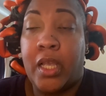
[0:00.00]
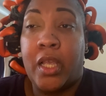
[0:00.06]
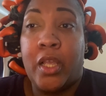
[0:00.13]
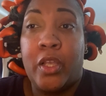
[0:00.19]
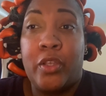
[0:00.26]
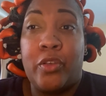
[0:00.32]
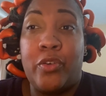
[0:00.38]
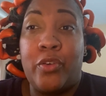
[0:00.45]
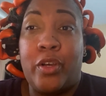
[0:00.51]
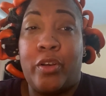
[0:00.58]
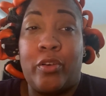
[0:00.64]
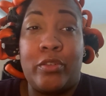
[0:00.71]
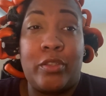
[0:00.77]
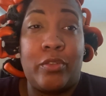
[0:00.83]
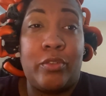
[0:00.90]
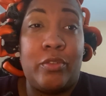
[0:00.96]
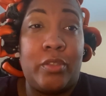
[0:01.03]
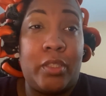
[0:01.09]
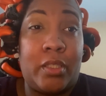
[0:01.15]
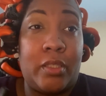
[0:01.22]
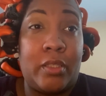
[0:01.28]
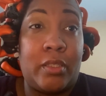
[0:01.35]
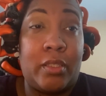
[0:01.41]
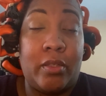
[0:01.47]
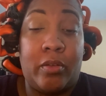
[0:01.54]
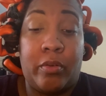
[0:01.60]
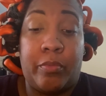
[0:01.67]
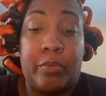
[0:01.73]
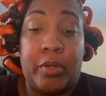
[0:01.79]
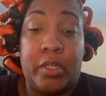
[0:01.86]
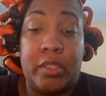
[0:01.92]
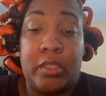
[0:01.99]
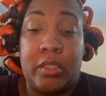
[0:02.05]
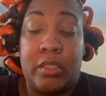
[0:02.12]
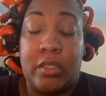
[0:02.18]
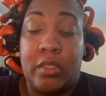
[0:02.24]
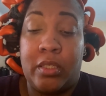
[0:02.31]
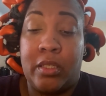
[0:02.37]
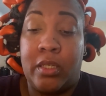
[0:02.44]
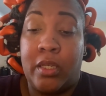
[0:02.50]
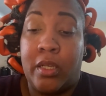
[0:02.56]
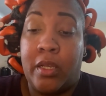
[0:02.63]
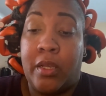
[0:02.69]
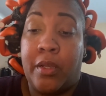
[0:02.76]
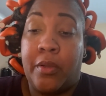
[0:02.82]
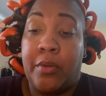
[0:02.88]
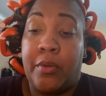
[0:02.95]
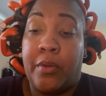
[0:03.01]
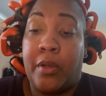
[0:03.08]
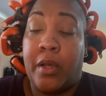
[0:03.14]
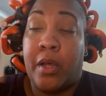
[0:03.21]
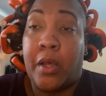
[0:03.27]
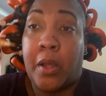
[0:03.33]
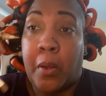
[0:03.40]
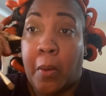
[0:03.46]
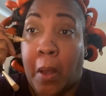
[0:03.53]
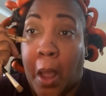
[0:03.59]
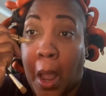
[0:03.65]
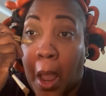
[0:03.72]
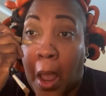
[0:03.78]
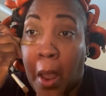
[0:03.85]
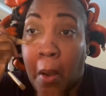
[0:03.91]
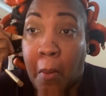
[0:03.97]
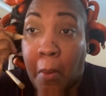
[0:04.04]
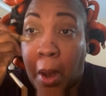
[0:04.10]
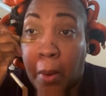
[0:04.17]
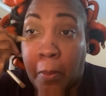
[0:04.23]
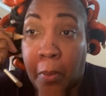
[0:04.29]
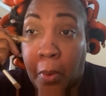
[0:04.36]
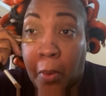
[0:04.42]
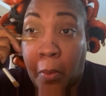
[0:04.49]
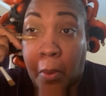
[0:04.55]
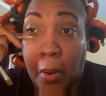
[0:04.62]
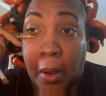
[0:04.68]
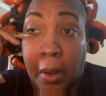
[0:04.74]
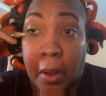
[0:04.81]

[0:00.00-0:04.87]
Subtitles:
You can also use a concealer brush and wipe it on.